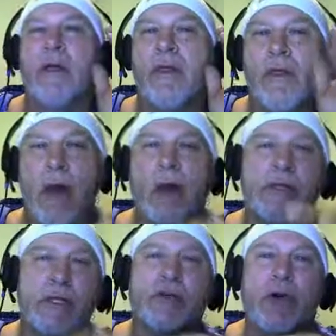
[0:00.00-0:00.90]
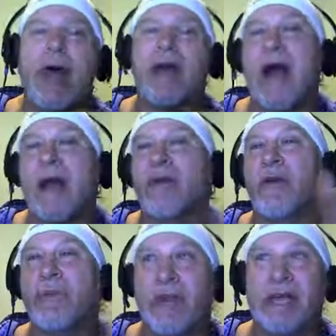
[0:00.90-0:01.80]
Those who try and hide their
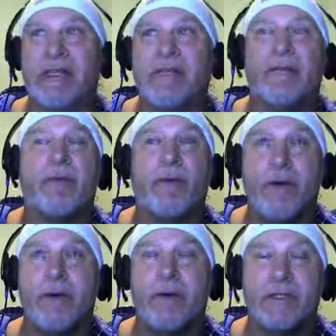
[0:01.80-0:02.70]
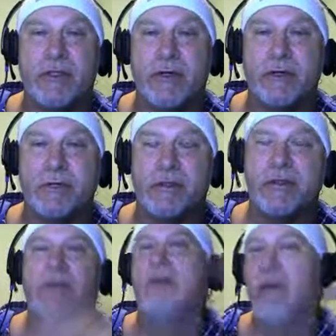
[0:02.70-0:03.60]
plans from the Lord are doomed,
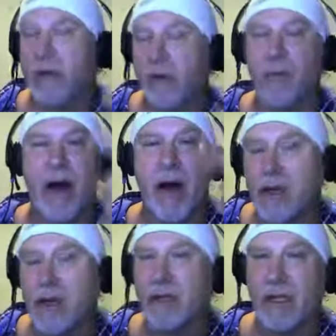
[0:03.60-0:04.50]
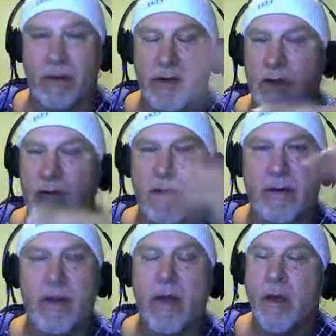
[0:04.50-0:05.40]
like Obama, Hillary
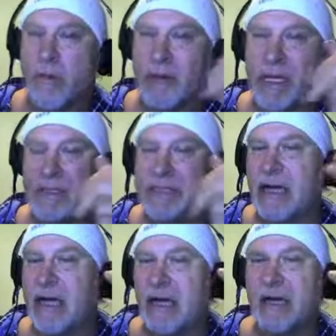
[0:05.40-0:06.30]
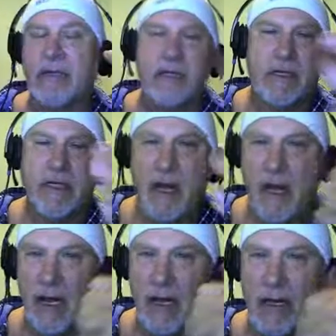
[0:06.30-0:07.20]
Clinton, Podesta,
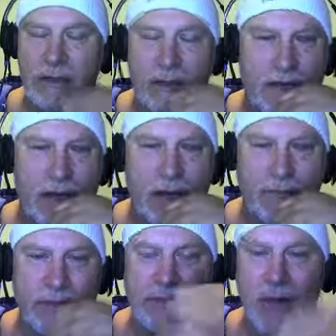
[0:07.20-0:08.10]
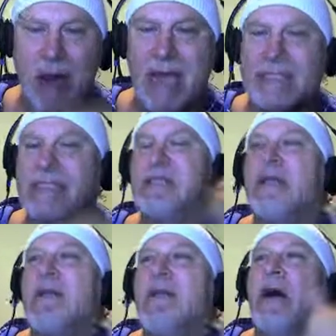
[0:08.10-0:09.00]
Miss
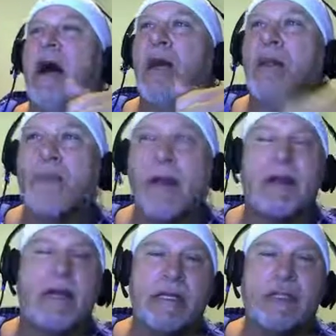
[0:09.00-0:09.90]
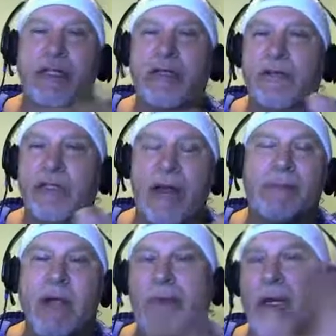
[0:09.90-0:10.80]
Rice, Loretta Lynch, and
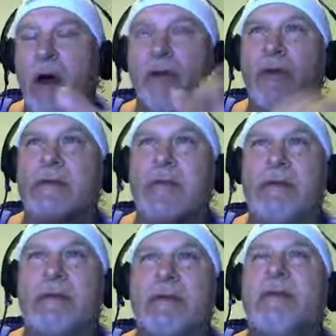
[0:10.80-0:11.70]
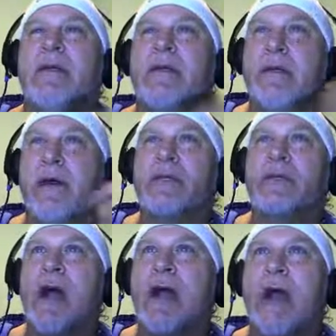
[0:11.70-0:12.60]
James Comey, and all those guys. Those who
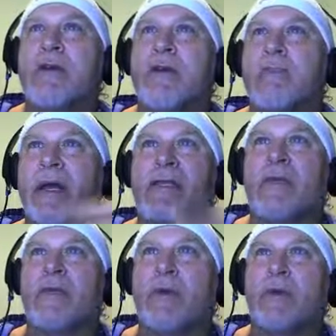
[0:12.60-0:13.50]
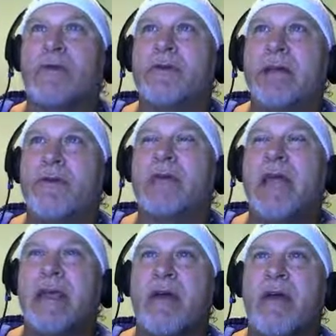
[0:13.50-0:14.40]
try and hide their plans from the Lord are doomed.
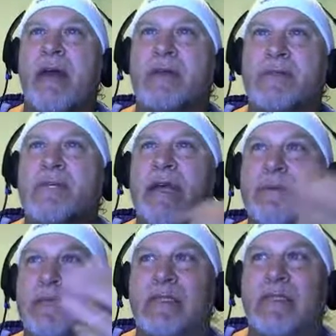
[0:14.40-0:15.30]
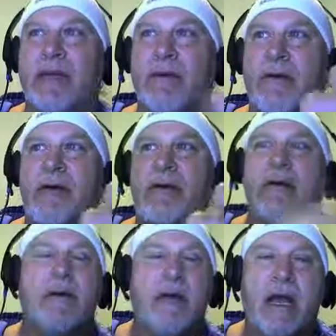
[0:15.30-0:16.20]
They carry out their schemes in secret
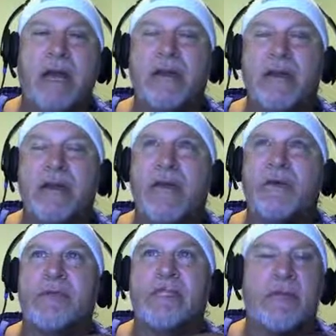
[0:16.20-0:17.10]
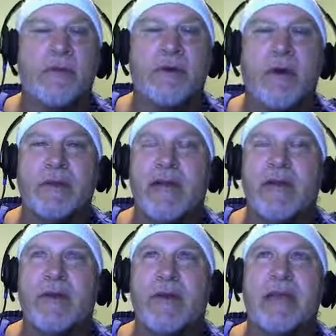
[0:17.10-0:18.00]
and think no one will see them or know what
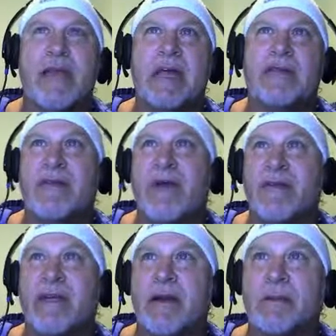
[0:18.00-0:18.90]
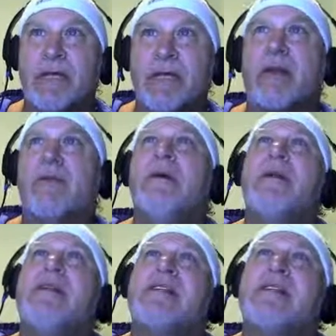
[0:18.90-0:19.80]
they're doing. They turn everything upside down.
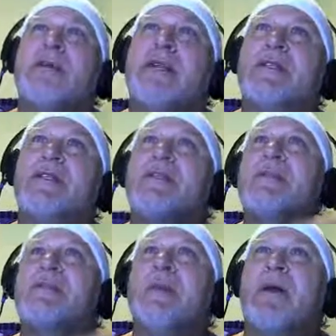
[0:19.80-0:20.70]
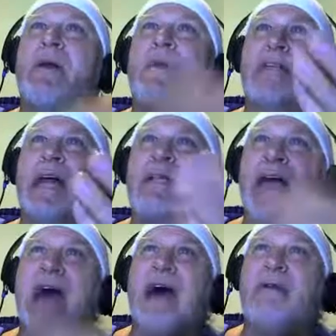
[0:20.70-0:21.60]
So when you turn this bill upside
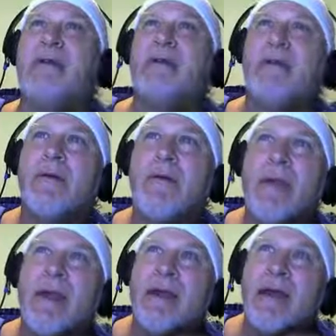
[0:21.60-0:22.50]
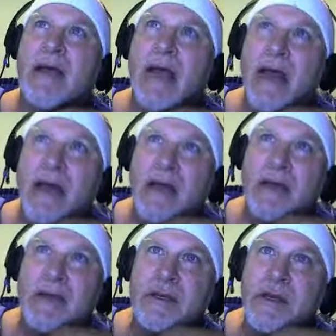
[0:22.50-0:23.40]
down
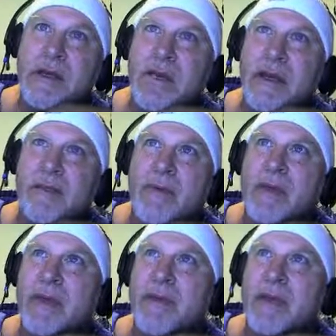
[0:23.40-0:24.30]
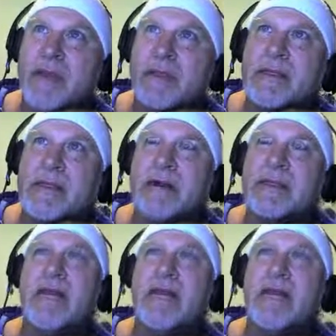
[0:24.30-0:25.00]
and you draw around the perimeter, you get the Star of